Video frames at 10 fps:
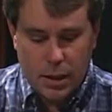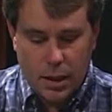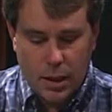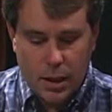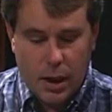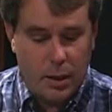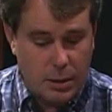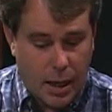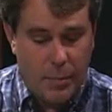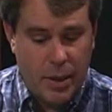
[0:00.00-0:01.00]
uh, uh,
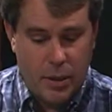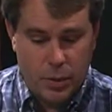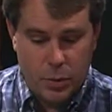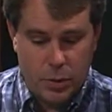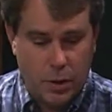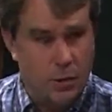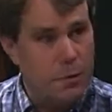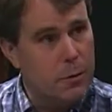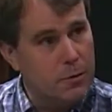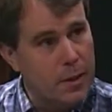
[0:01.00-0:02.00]
Scott Metter, who's our
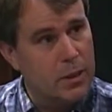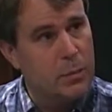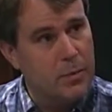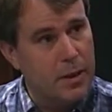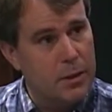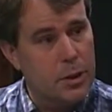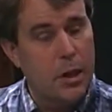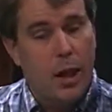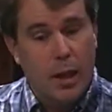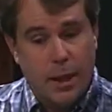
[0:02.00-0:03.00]
visual effects supervisor,
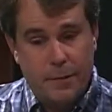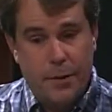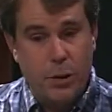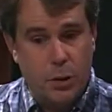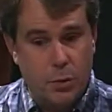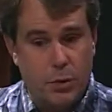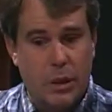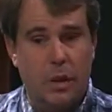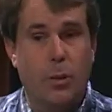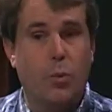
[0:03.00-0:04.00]
a lot of his students
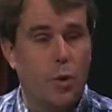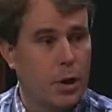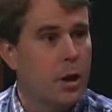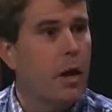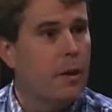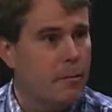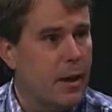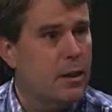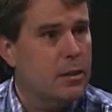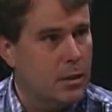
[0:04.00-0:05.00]
ended up working on
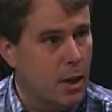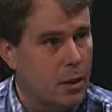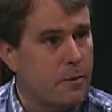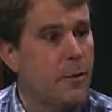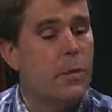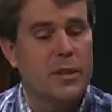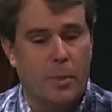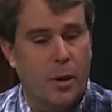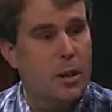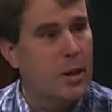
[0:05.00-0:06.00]
effects on the film as a
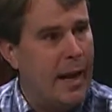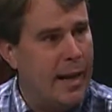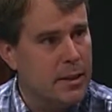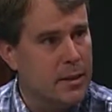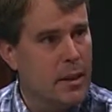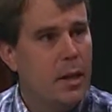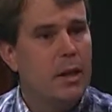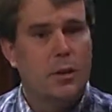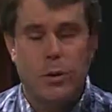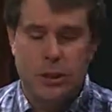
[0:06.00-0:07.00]
part of class. Mm
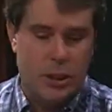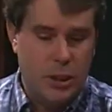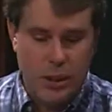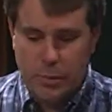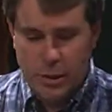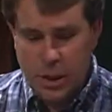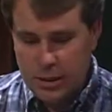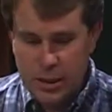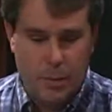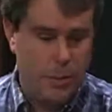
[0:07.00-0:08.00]
-hmm. So he's mm -hmm. teaching them his
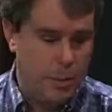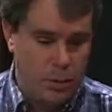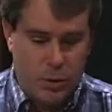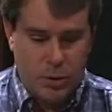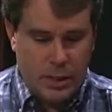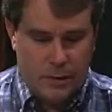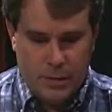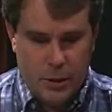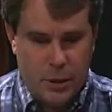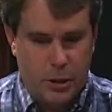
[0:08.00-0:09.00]
concept, so he uses that
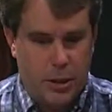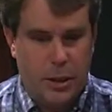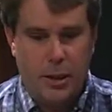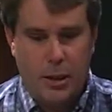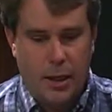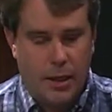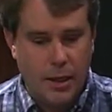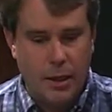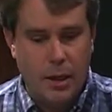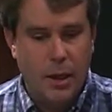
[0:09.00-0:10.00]
footage and then, uh, and
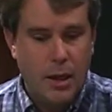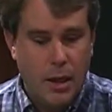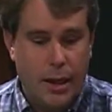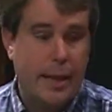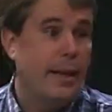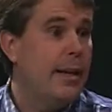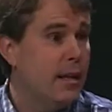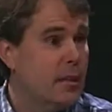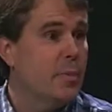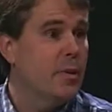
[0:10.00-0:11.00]
then, and then it
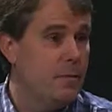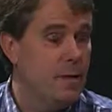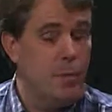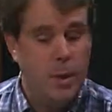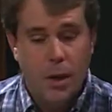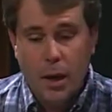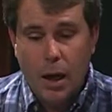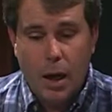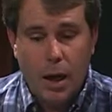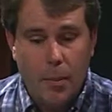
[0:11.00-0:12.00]
ends up in the film.
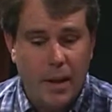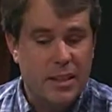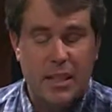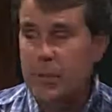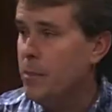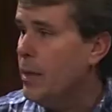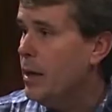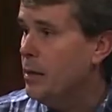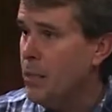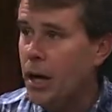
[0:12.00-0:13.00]
Um, and the same thing,
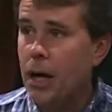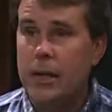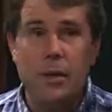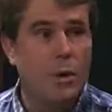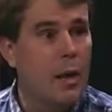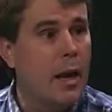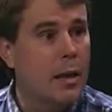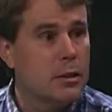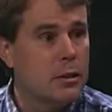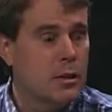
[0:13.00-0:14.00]
my, my audio
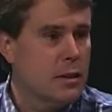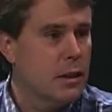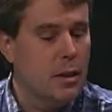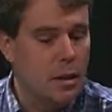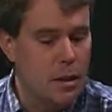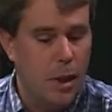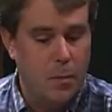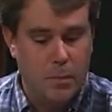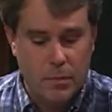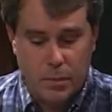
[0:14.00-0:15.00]
class, like say, uh,
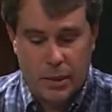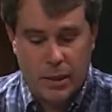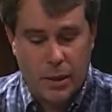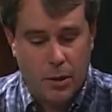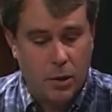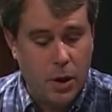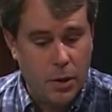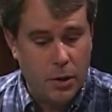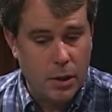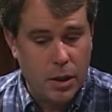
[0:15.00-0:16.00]
um, put together
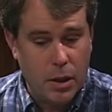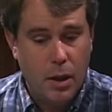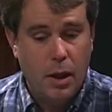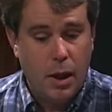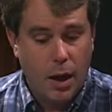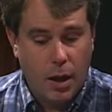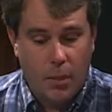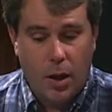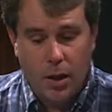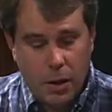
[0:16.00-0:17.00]
all the uh,
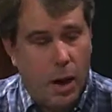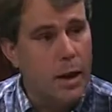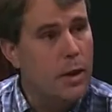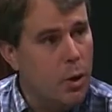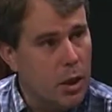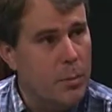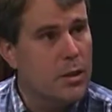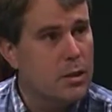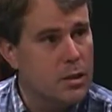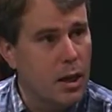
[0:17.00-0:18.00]
um, all the audio
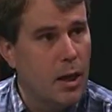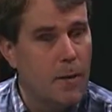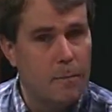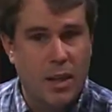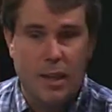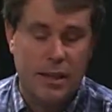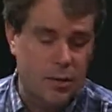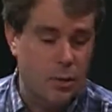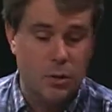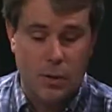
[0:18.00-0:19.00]
elements um, that
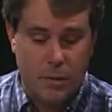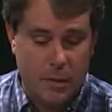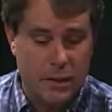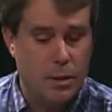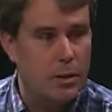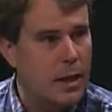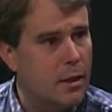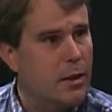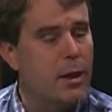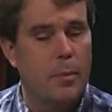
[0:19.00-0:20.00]
so then my sound
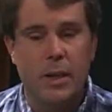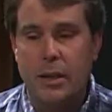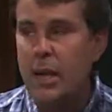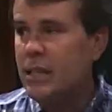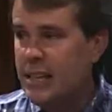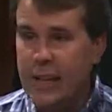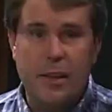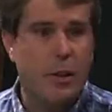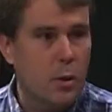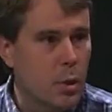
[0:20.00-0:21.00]
designer could come in, take
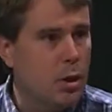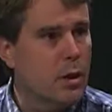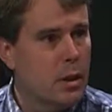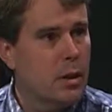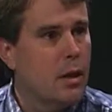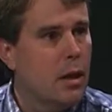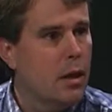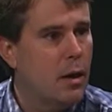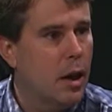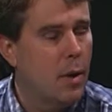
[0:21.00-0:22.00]
their work and
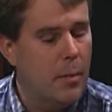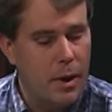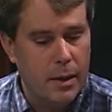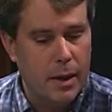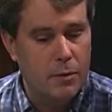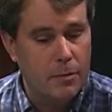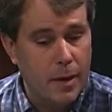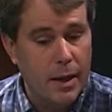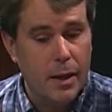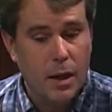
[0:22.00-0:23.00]
um, and, and
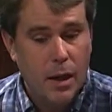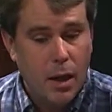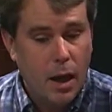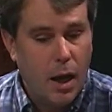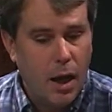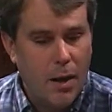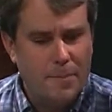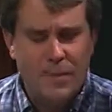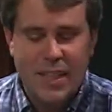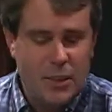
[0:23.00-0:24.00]
refine it.
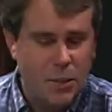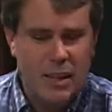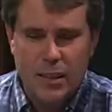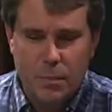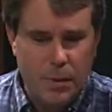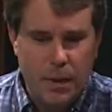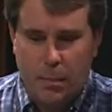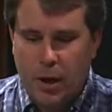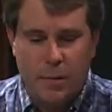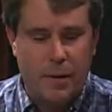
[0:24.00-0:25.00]
Um, and so it ends up being a
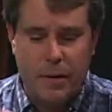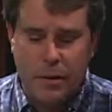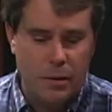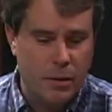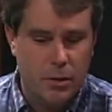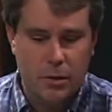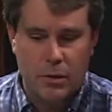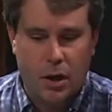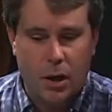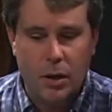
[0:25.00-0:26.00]
part of everything. There,
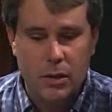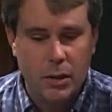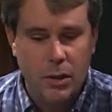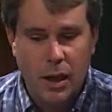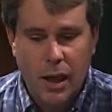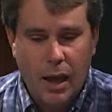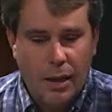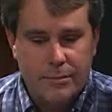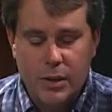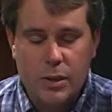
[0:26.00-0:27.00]
there's hardly,
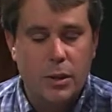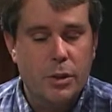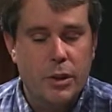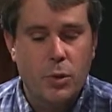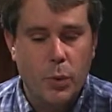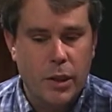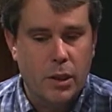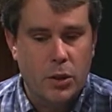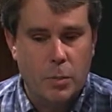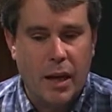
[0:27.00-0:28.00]
there isn't a week that
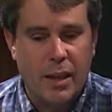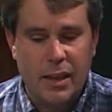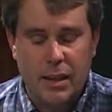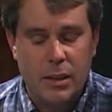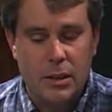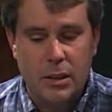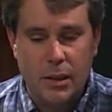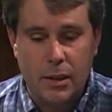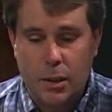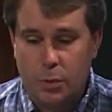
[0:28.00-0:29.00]
goes by that at least
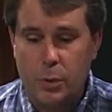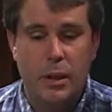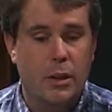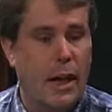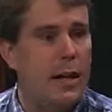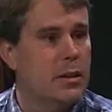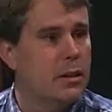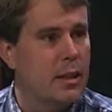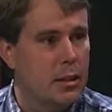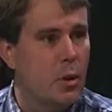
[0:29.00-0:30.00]
in three
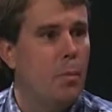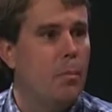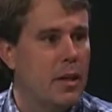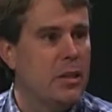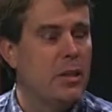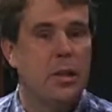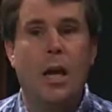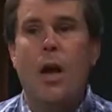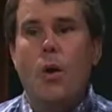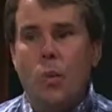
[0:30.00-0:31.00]
classes I don't mention,
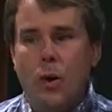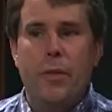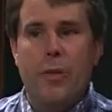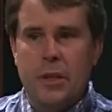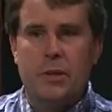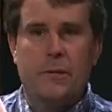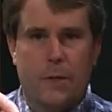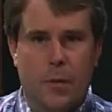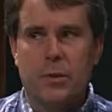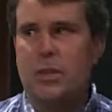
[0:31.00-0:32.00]
well, this
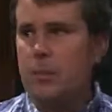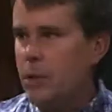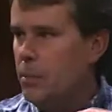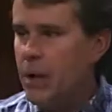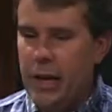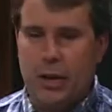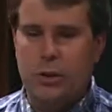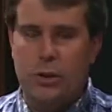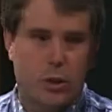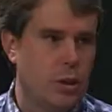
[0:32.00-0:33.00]
from Sympathy
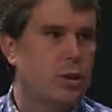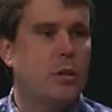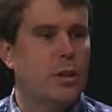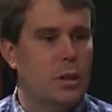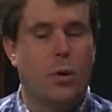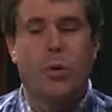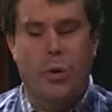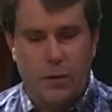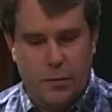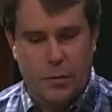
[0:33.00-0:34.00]
Pains is, mm -hmm. or
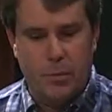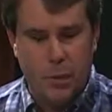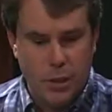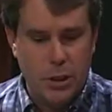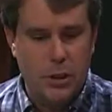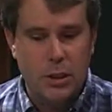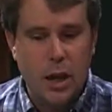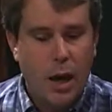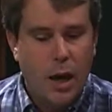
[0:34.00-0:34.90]
this mm -hmm. from mm-hmm. Luigi's.